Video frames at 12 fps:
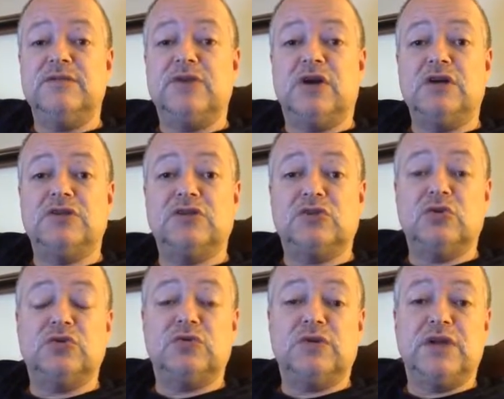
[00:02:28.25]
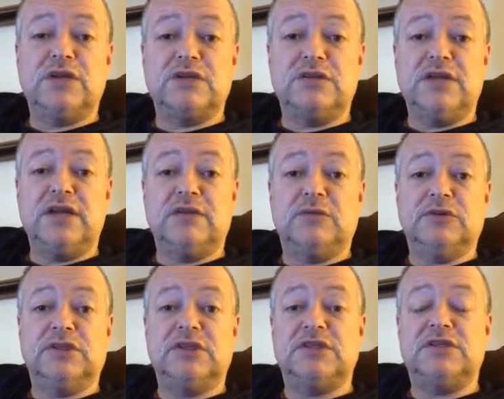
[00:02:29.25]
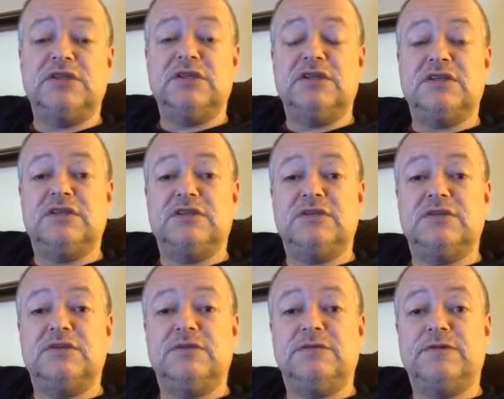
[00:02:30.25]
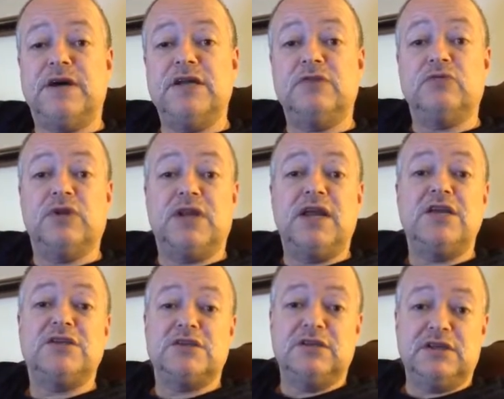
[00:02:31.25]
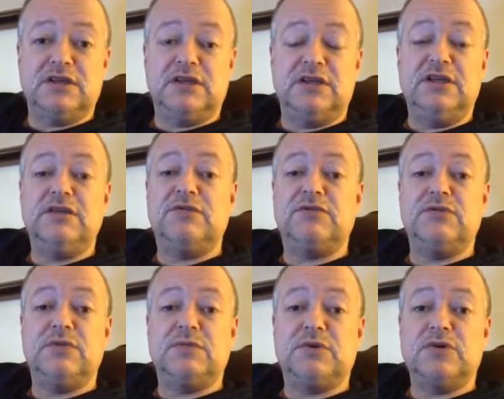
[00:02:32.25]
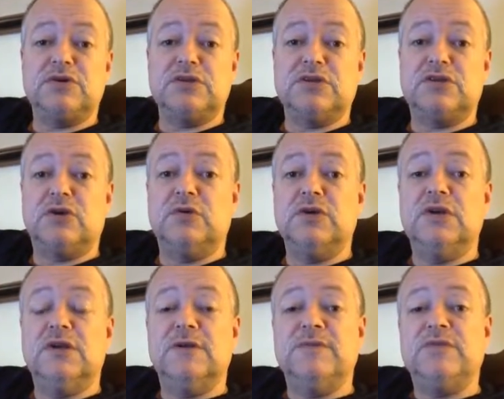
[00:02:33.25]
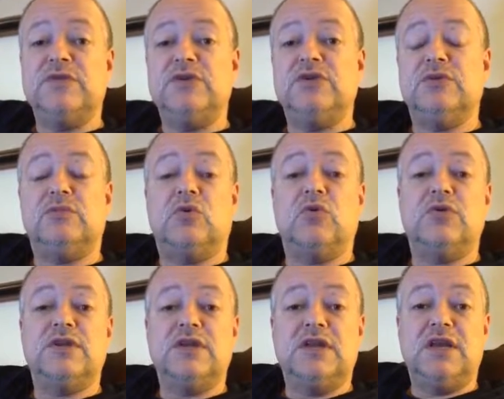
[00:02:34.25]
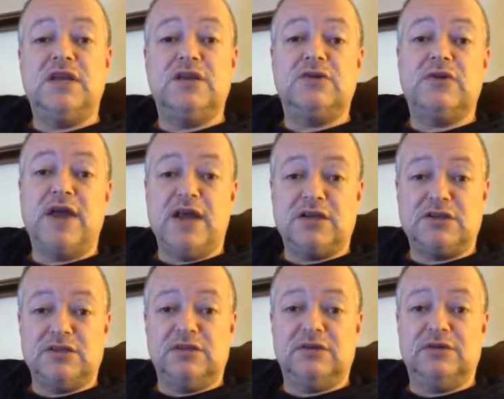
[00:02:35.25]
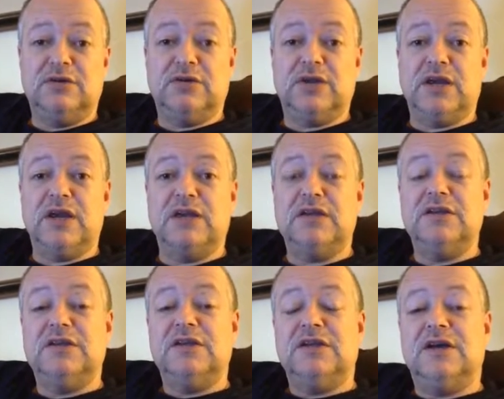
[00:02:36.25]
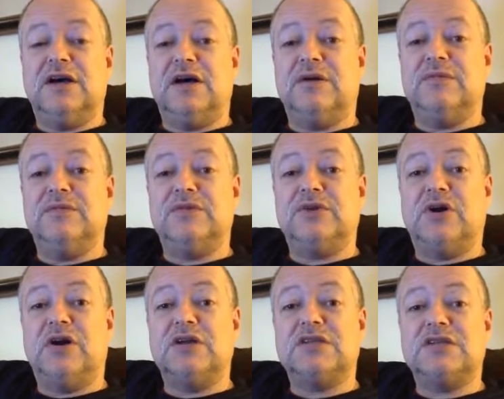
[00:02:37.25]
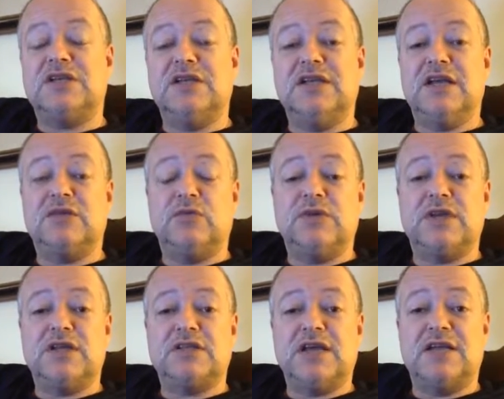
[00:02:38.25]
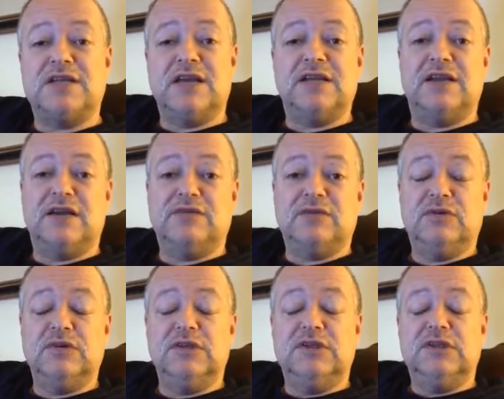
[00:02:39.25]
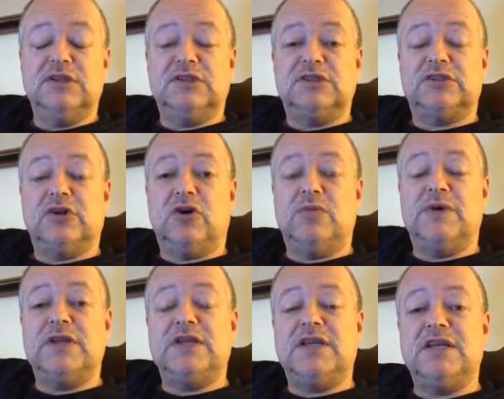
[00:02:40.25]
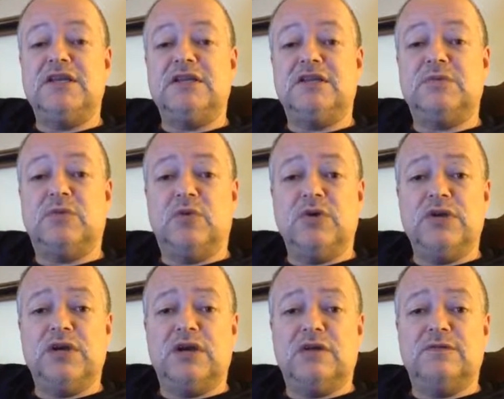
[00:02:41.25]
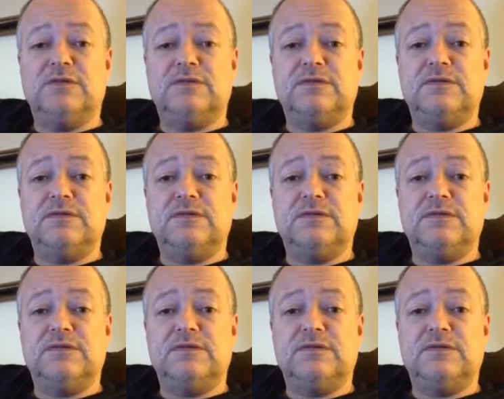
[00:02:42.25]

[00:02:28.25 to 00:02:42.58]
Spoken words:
dogs are social relational animals. It's to define it relationally, in and through the person. So you're more than an interaction, okay? Dogs connect with us at that level. So, but getting to the point of,